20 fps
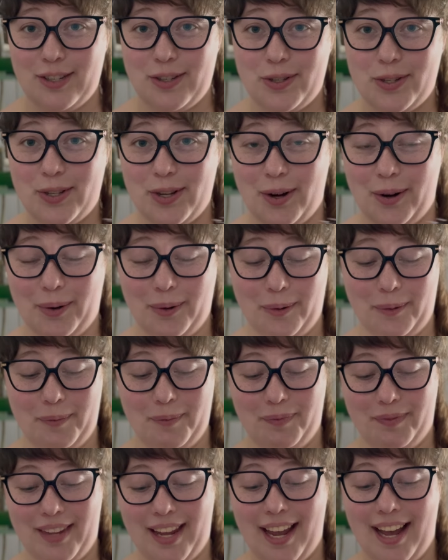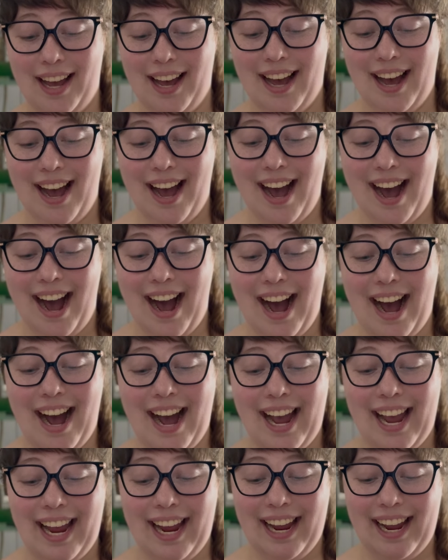So
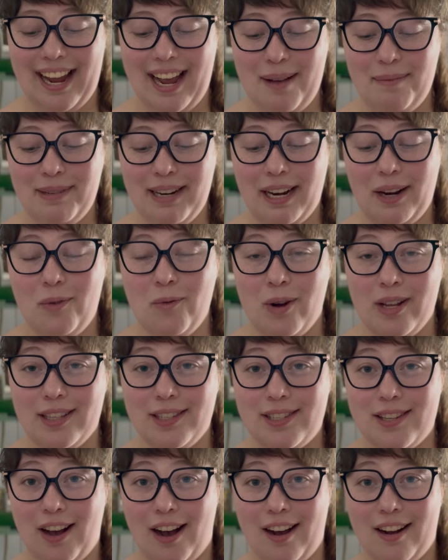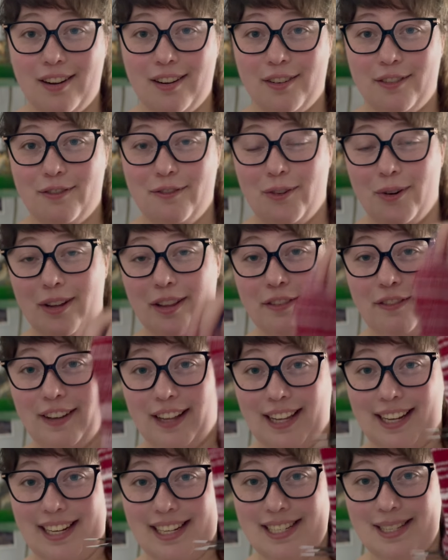I am knitting one sock for the
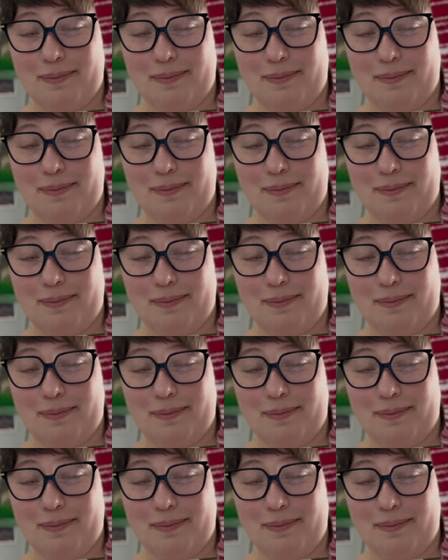Phillies